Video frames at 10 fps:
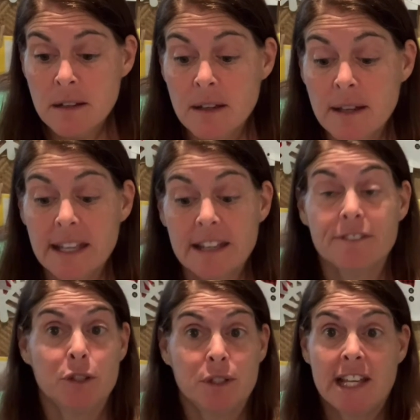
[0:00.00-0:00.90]
If
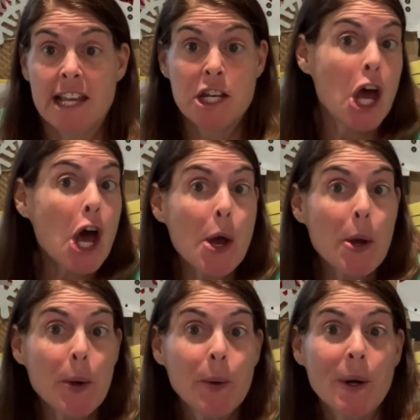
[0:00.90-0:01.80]
you said
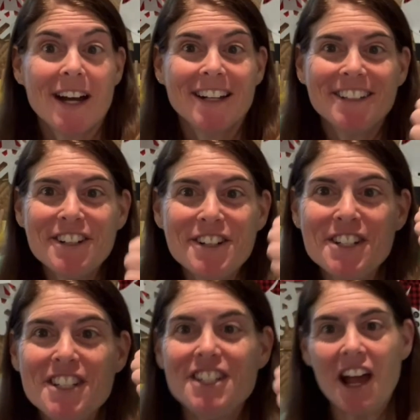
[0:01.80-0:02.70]
no, good
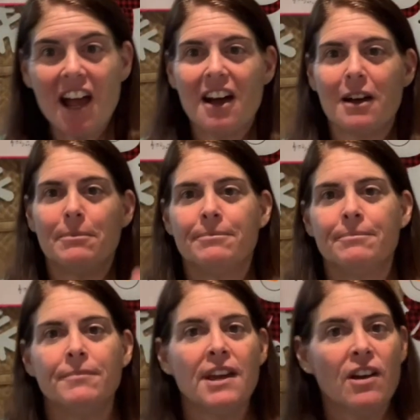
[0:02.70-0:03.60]
job.
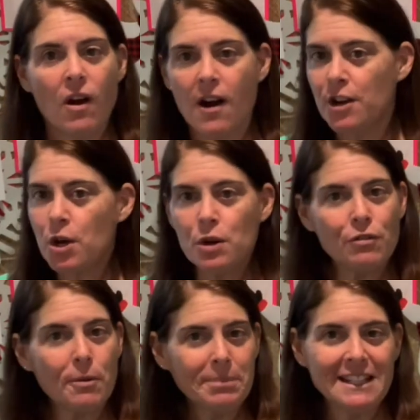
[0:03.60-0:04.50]
There are no
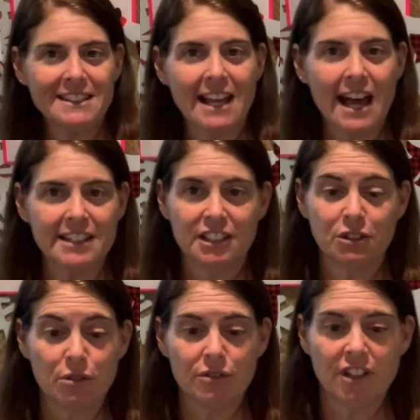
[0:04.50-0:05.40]
repeat signs in
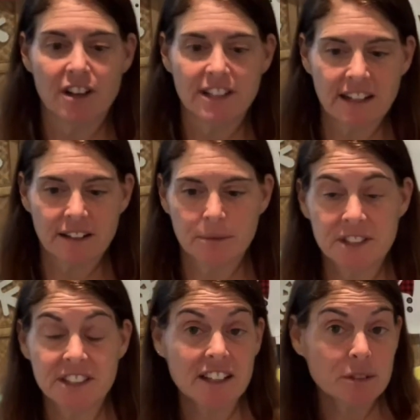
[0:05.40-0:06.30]
Groovin' on A, which
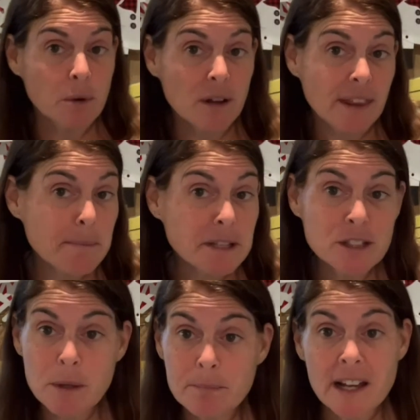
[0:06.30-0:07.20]
guess what? That means we
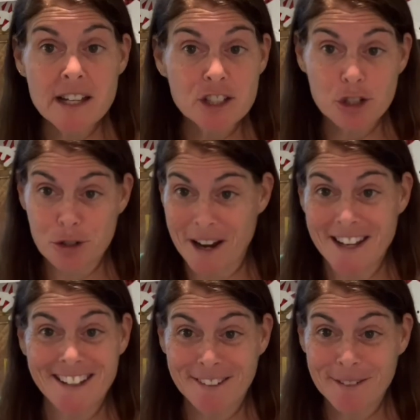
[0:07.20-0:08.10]
play it
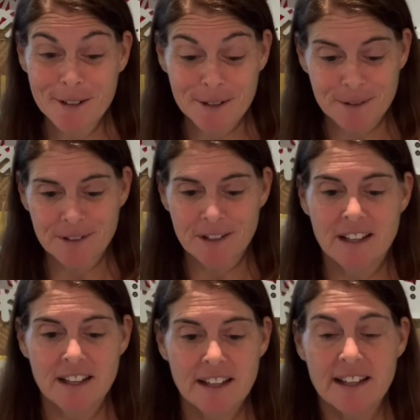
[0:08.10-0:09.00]
straight through.
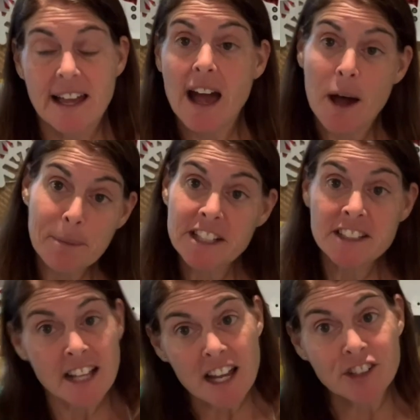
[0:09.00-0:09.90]
How many
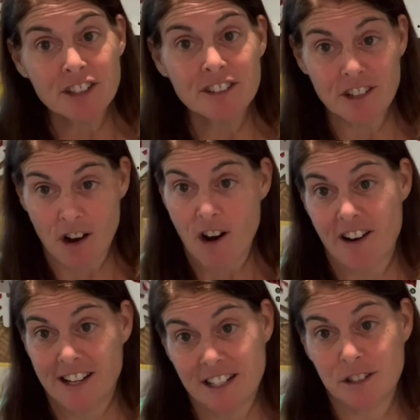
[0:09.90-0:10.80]
sections are
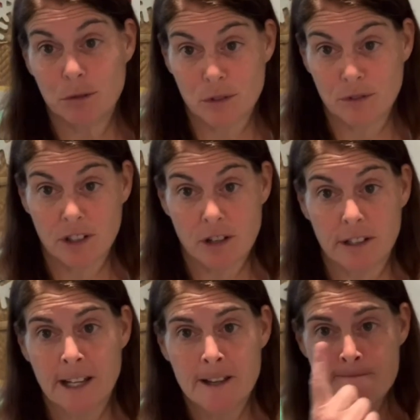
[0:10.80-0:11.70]
in Groovin' on A?